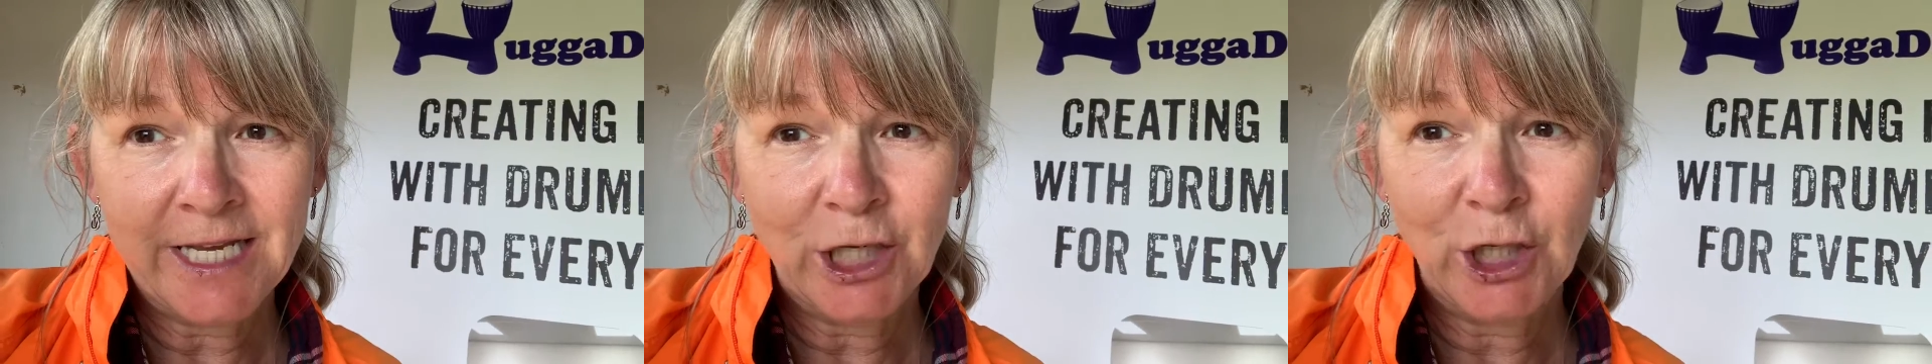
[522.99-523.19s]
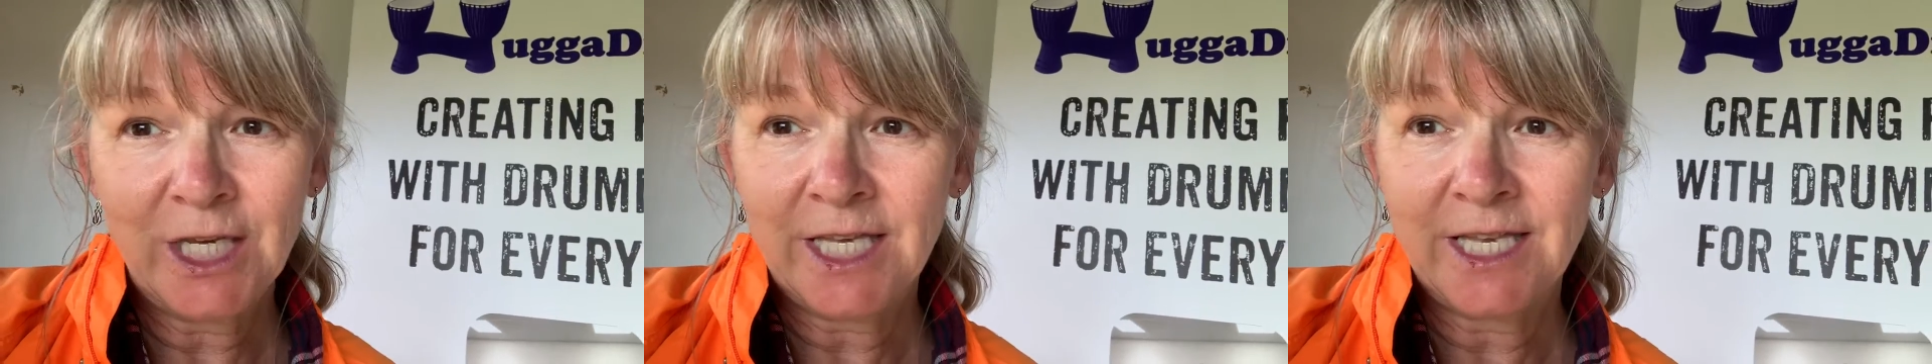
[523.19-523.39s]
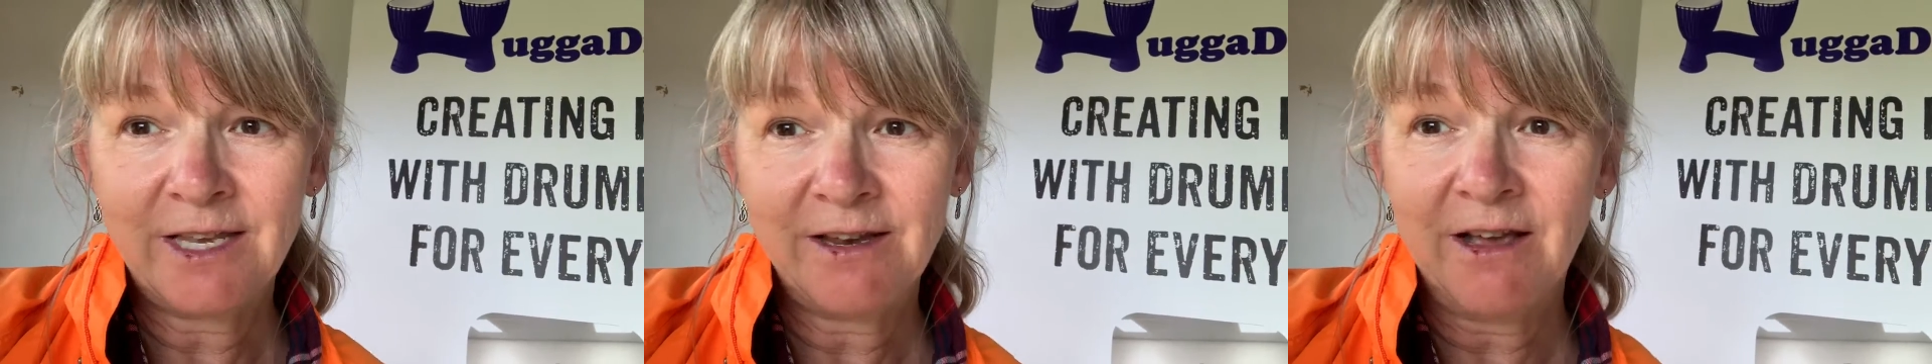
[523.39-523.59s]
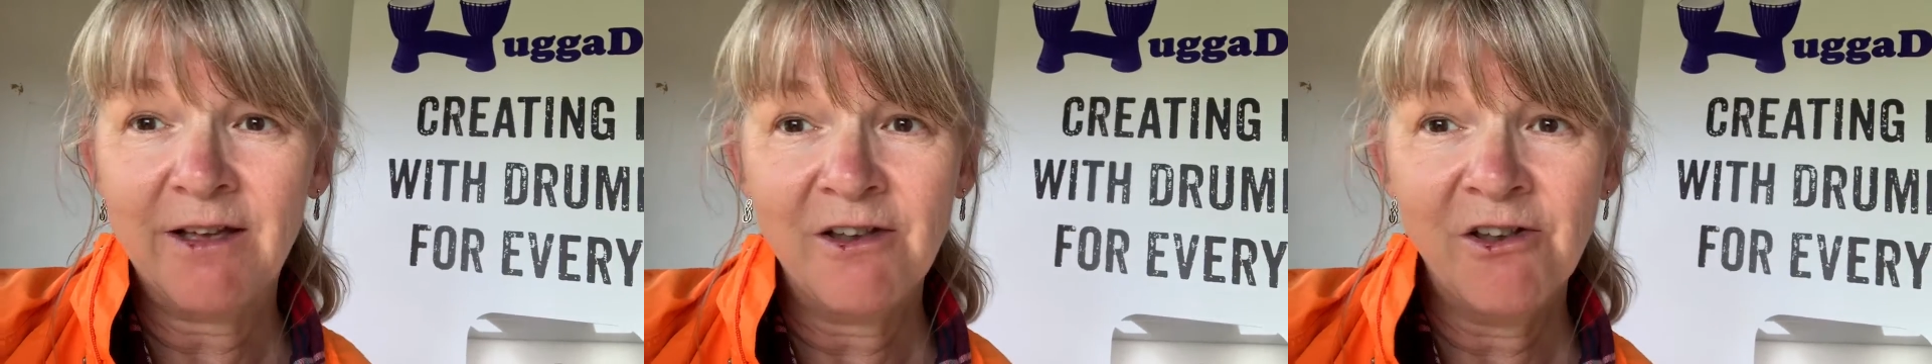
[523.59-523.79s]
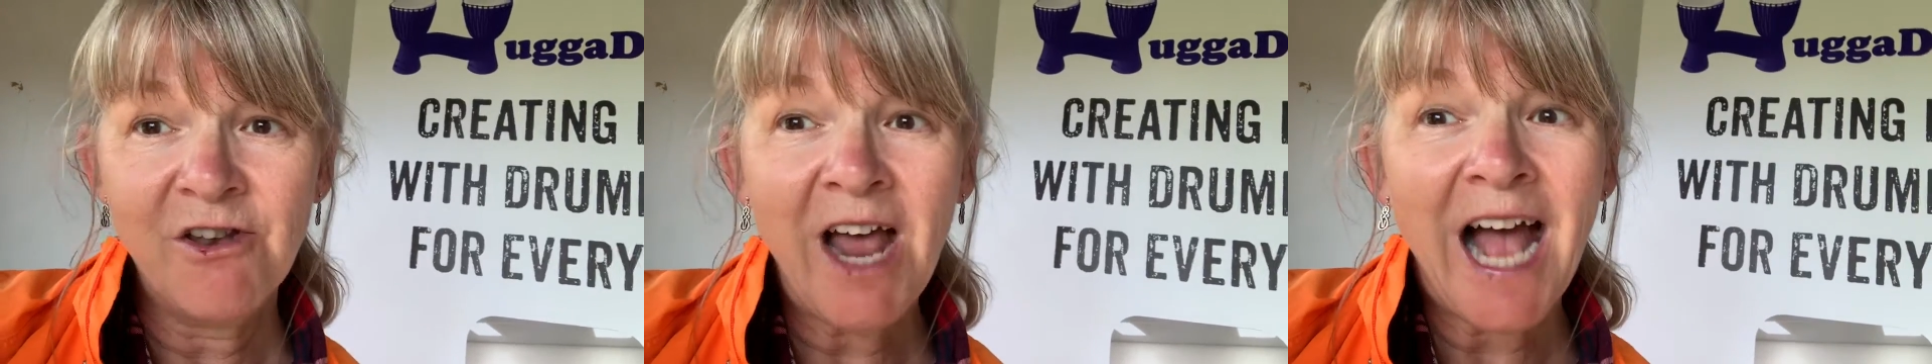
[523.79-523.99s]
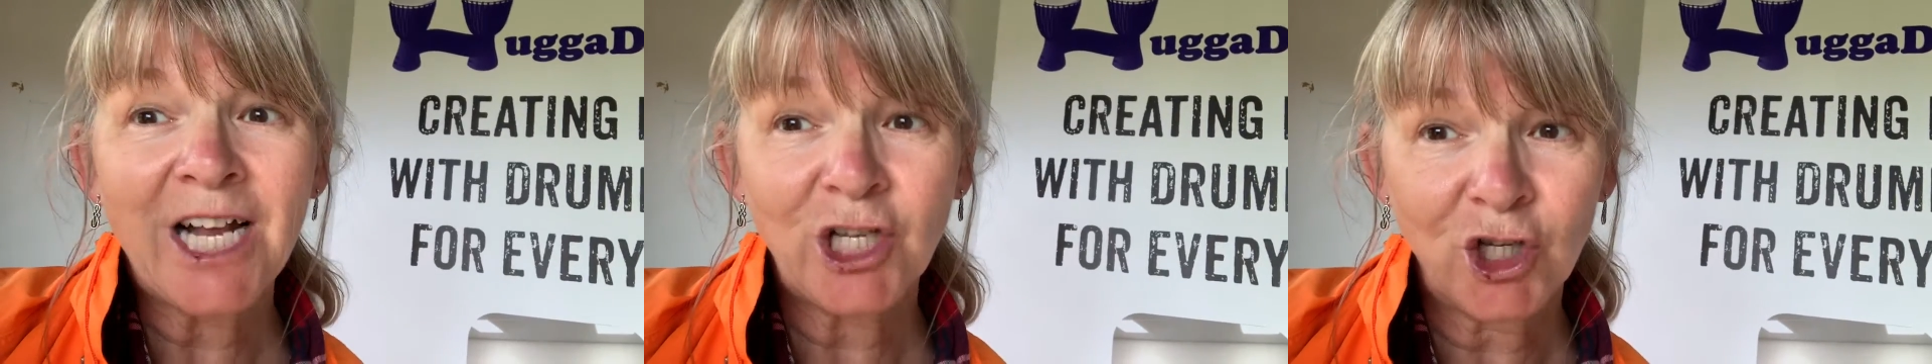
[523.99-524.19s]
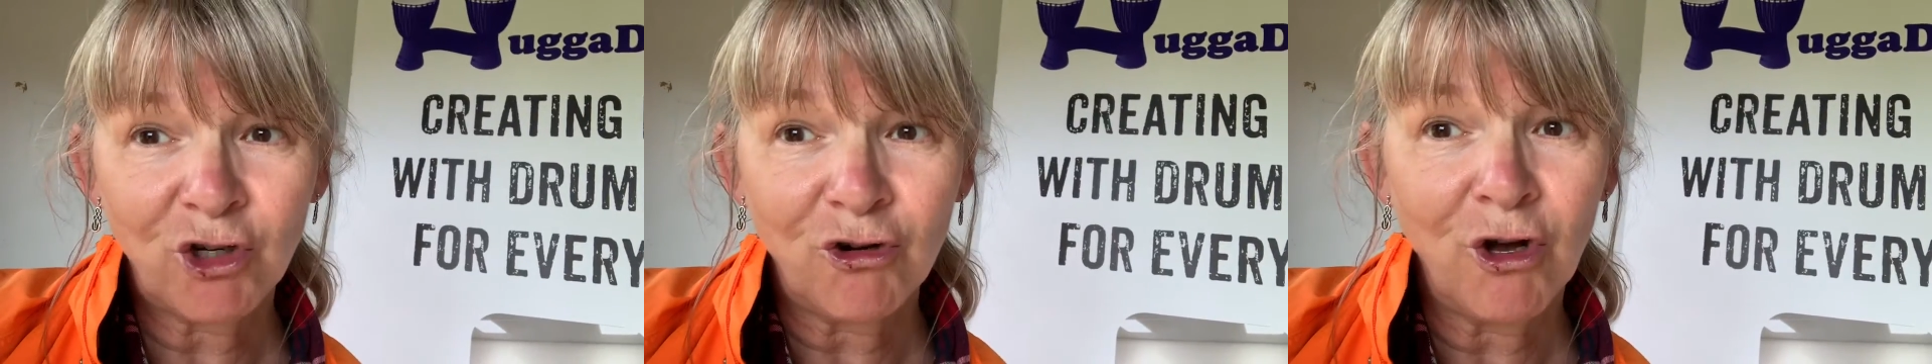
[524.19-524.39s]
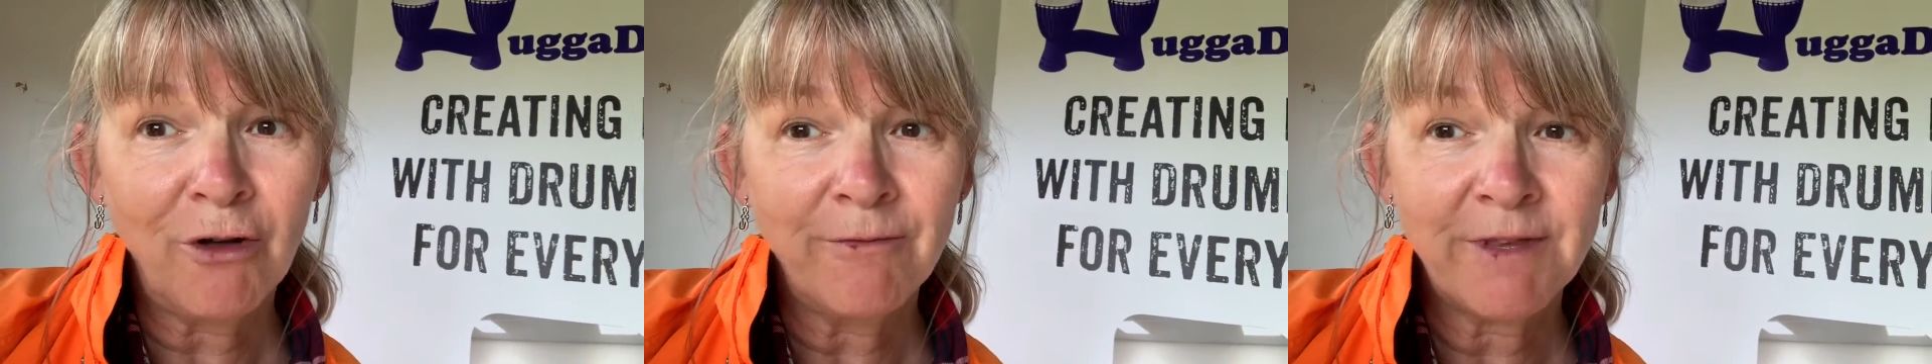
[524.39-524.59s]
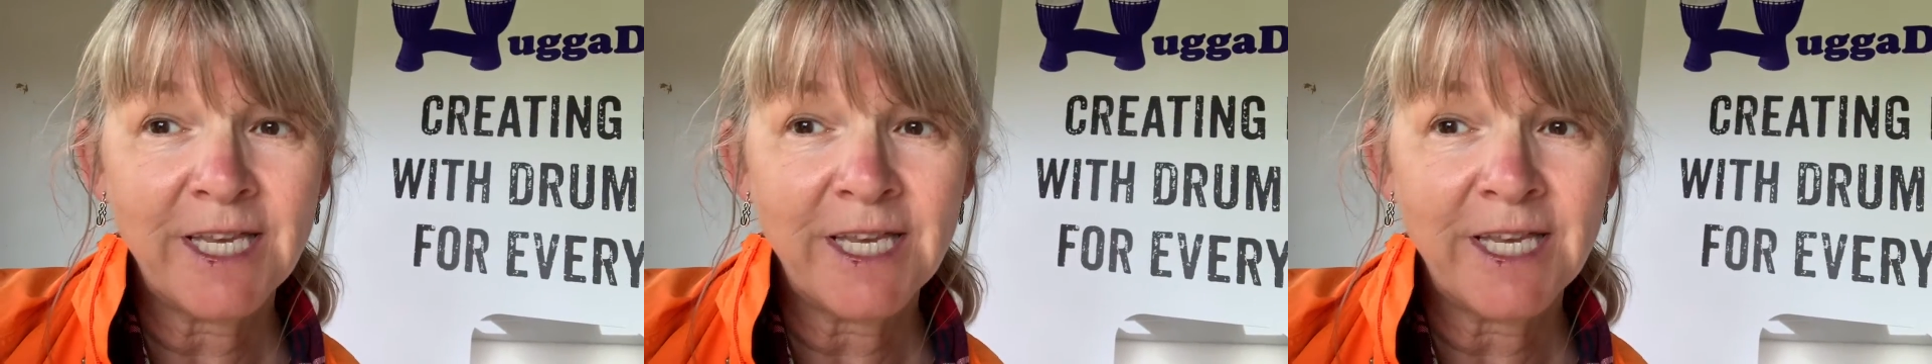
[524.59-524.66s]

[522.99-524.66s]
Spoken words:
is just natural,